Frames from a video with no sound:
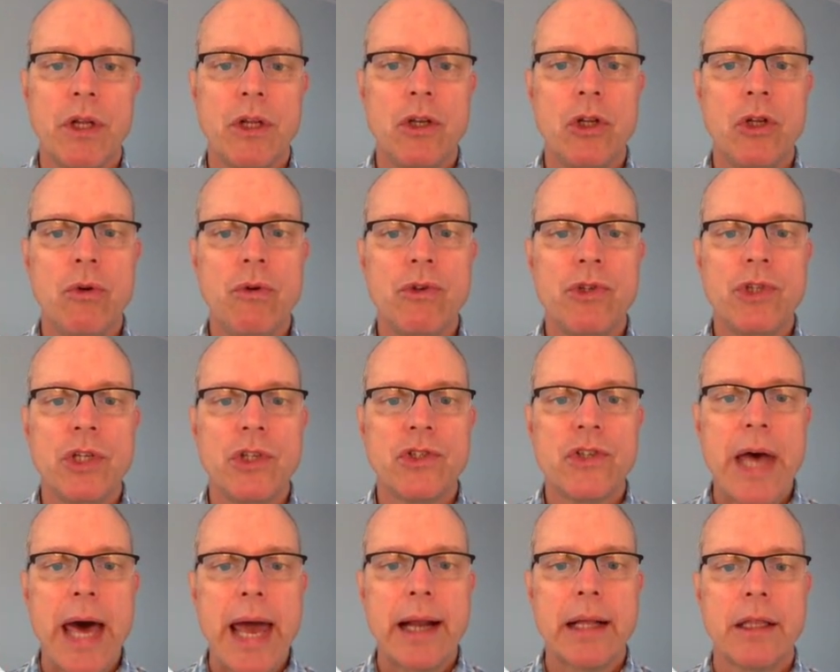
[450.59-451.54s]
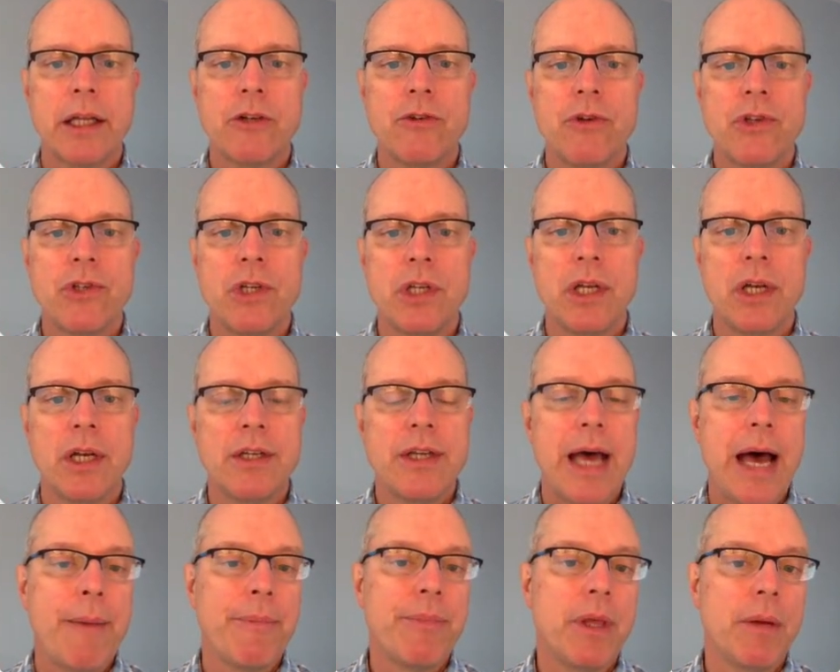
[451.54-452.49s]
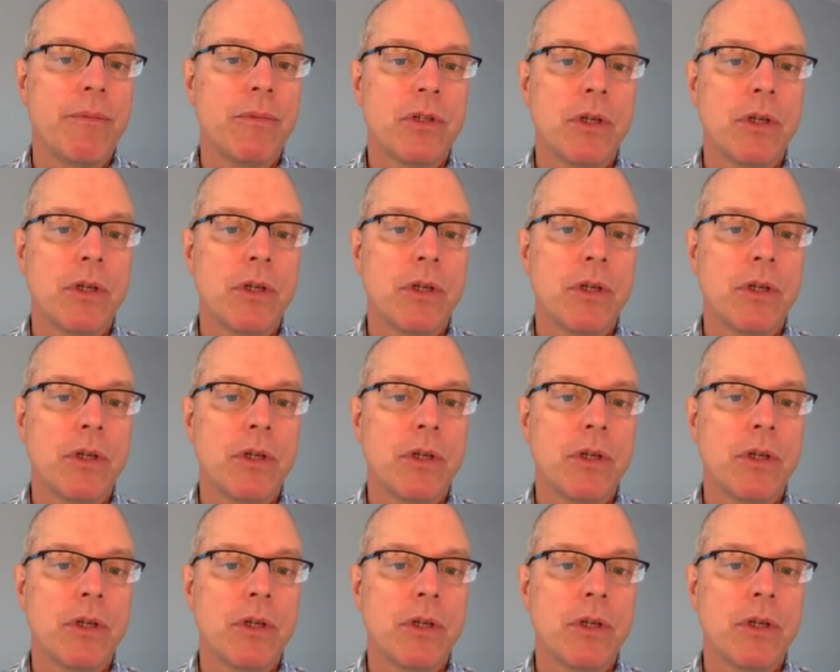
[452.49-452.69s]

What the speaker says: used in static electricity and adapt them.